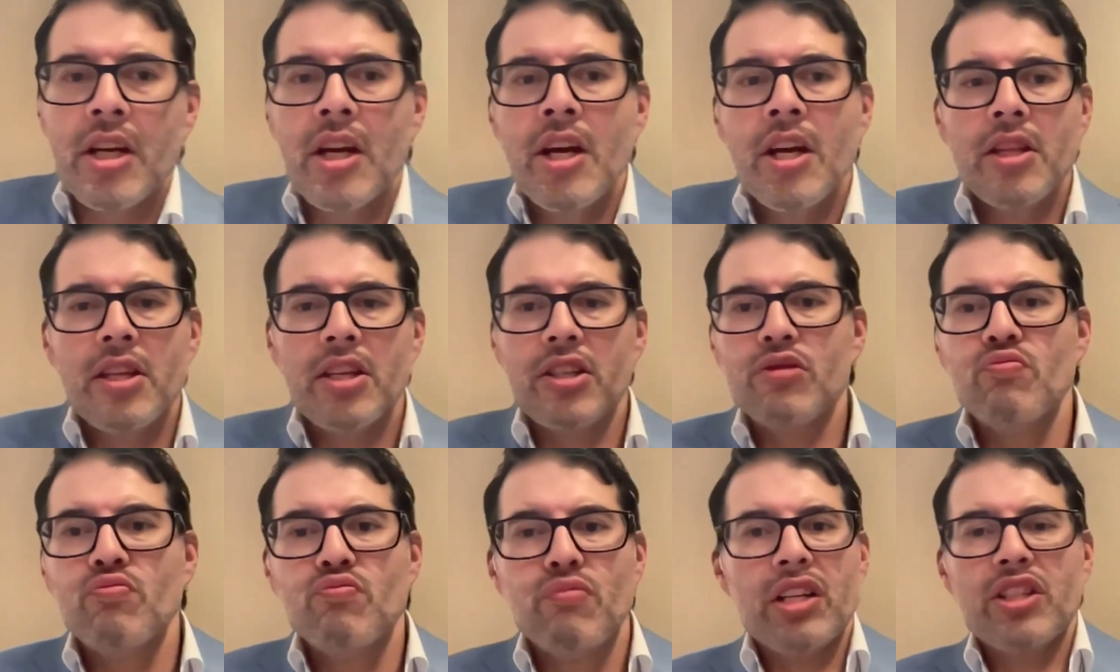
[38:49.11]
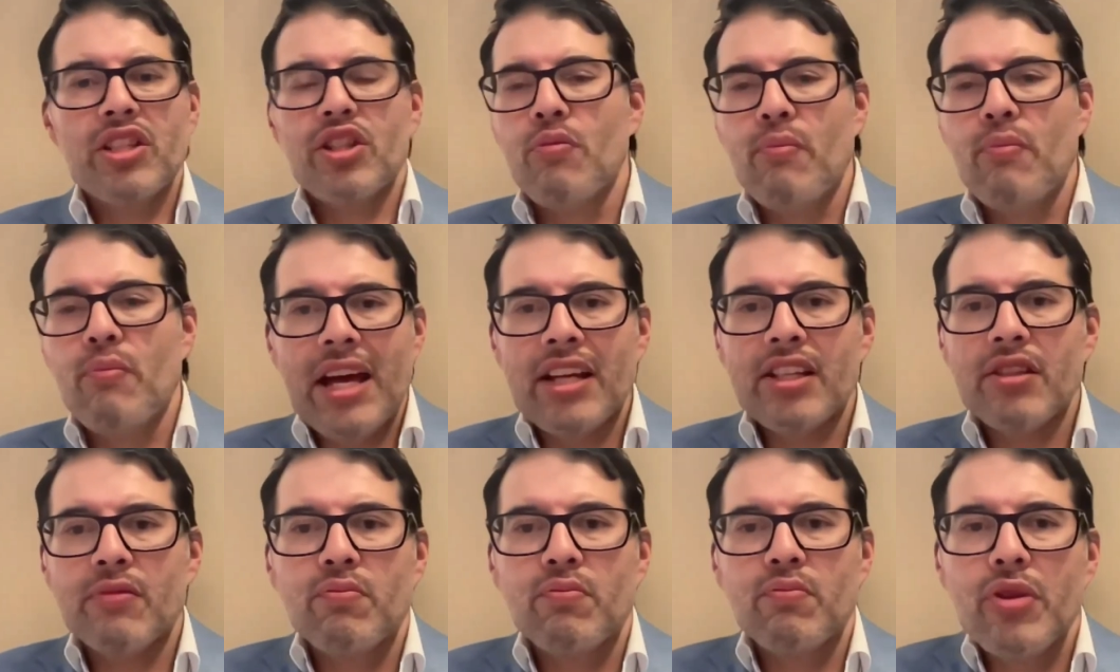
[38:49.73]
This muscle
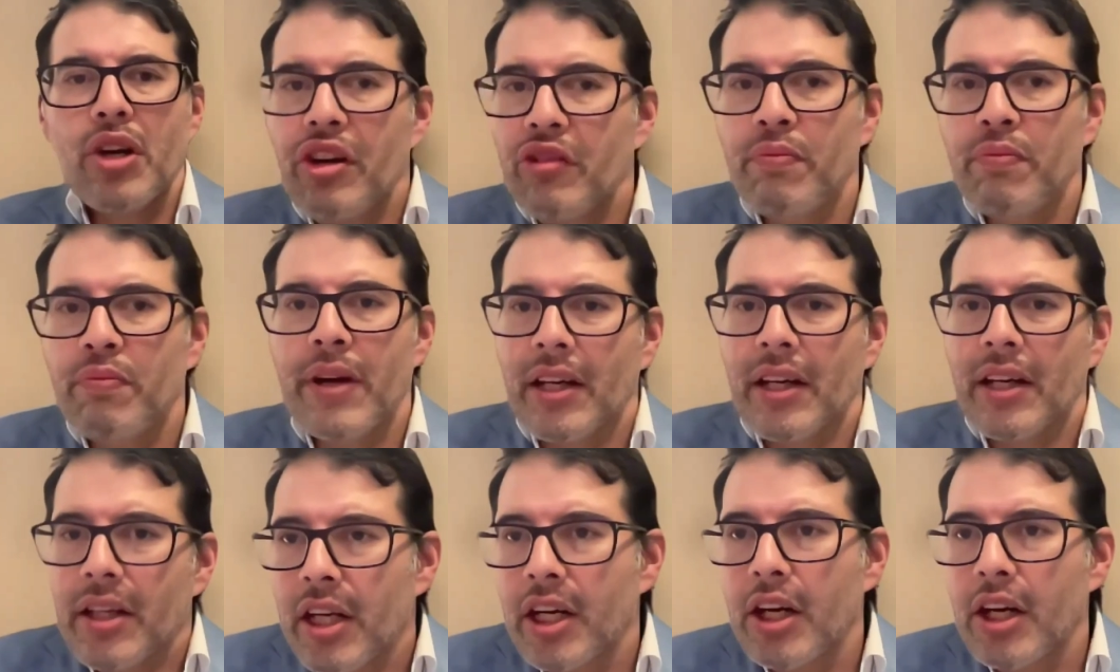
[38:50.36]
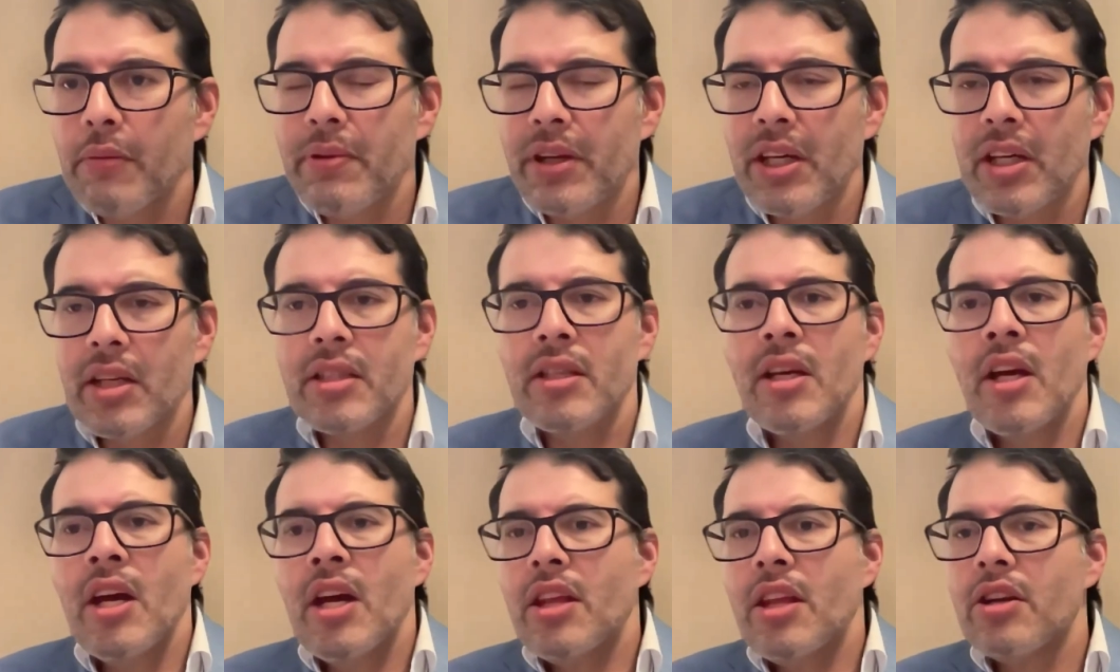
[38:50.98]
mass movement, because
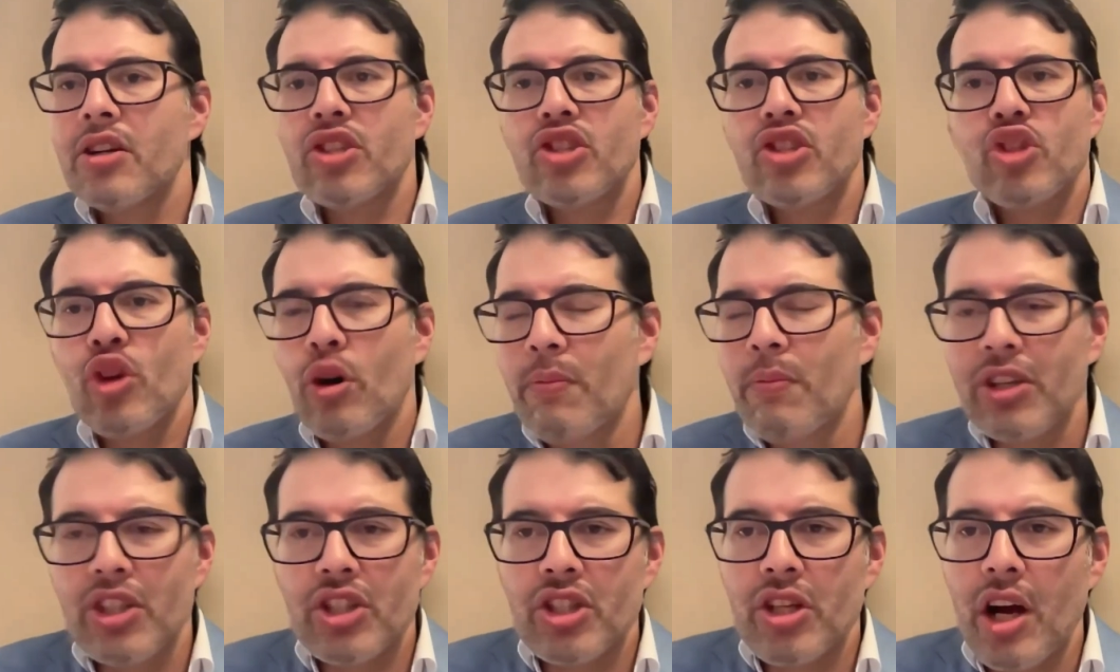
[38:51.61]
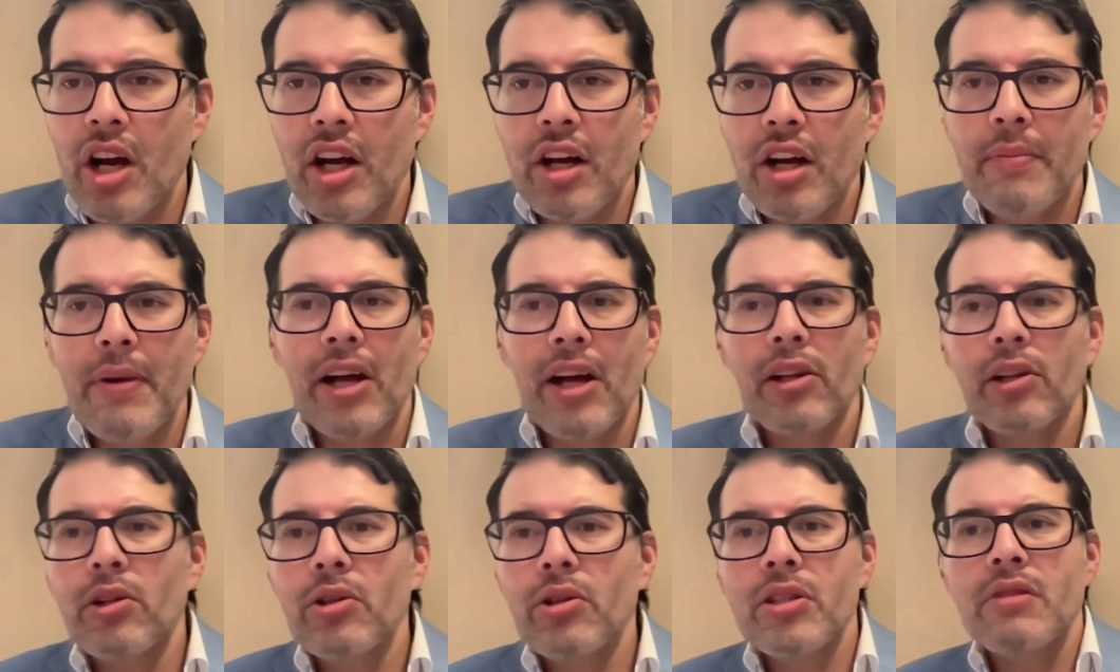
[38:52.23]
there's so much talk
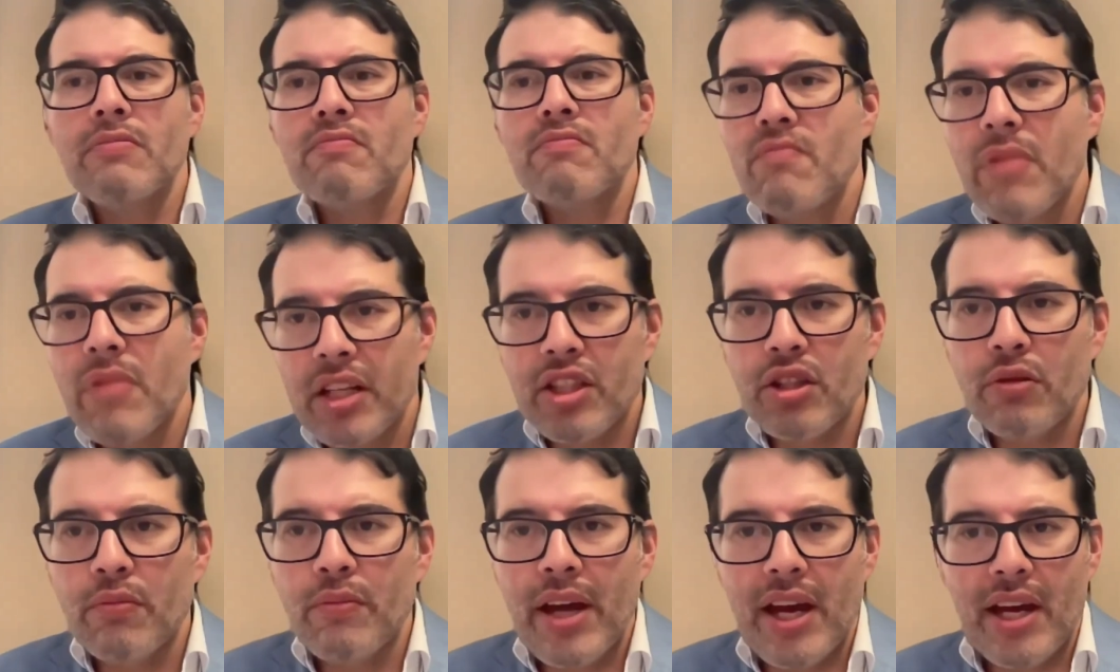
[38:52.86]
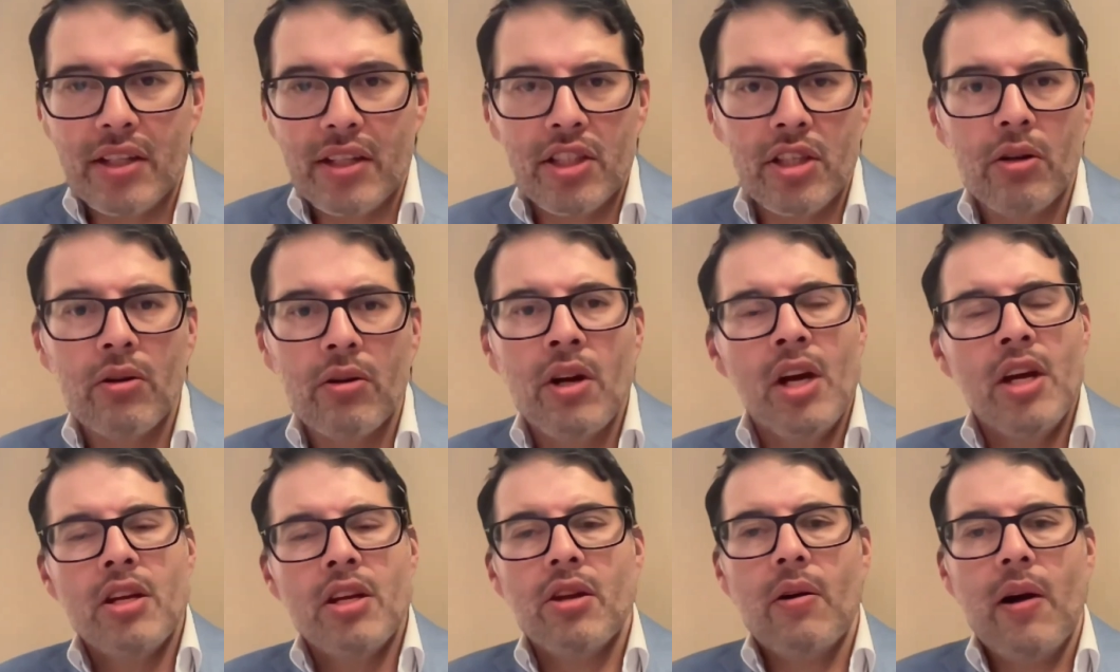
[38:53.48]
about losing muscle mass. So,
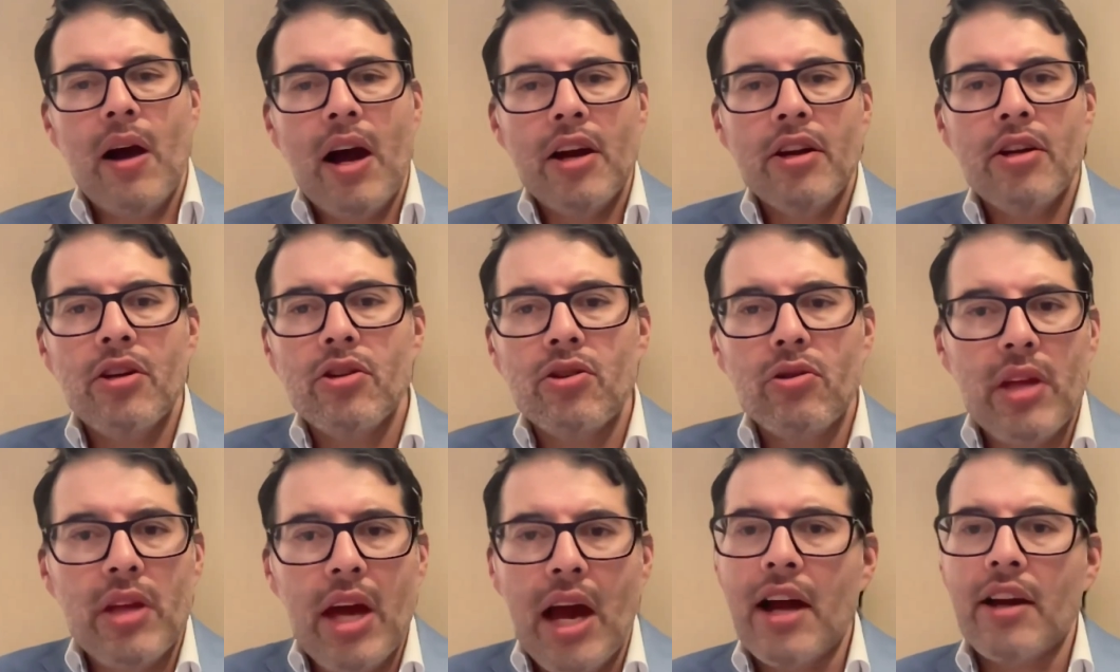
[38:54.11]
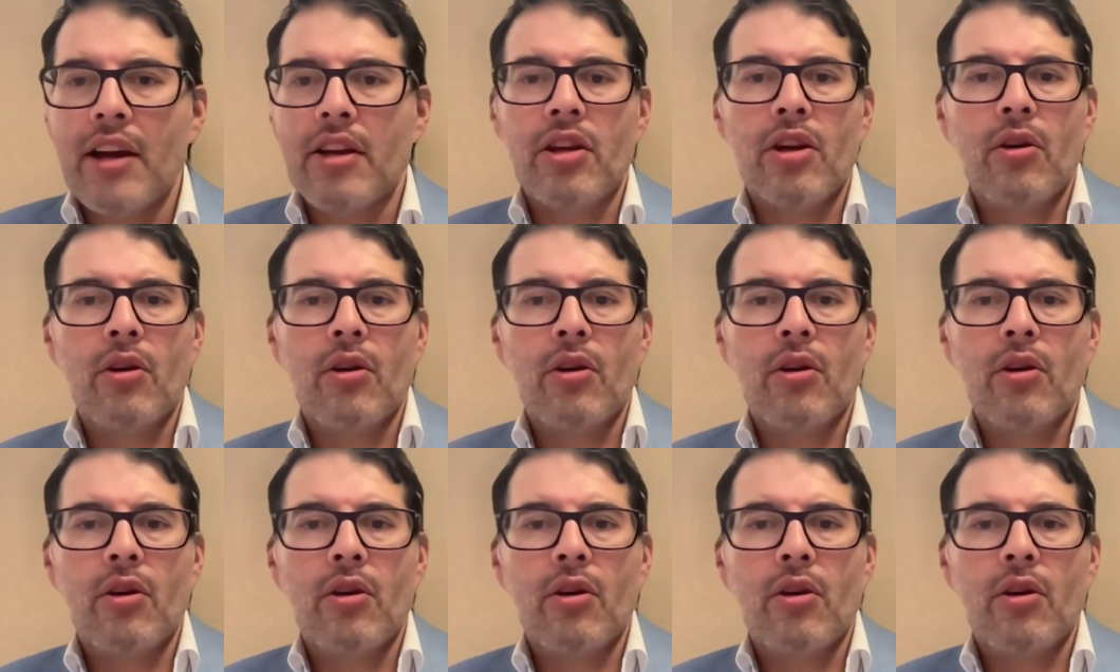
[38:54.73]
how do you do that?